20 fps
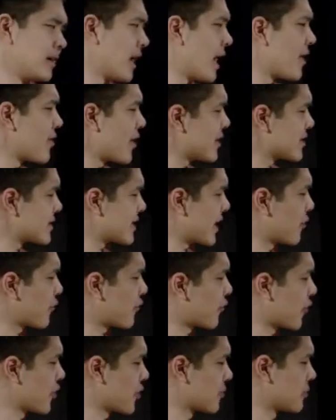And then down
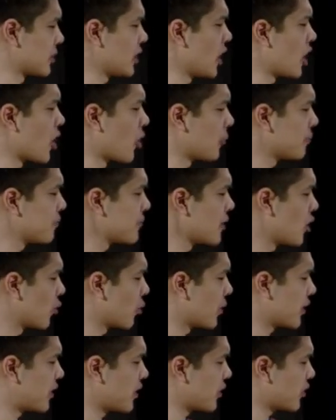further below,
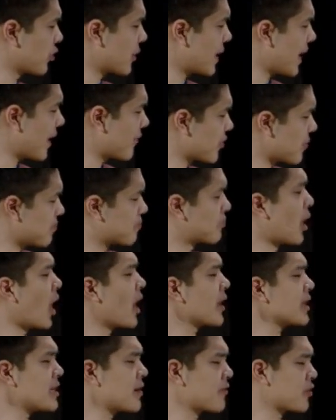we see that we have the
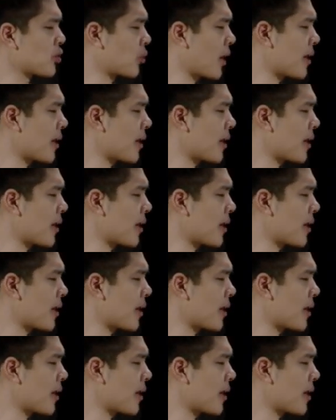body of the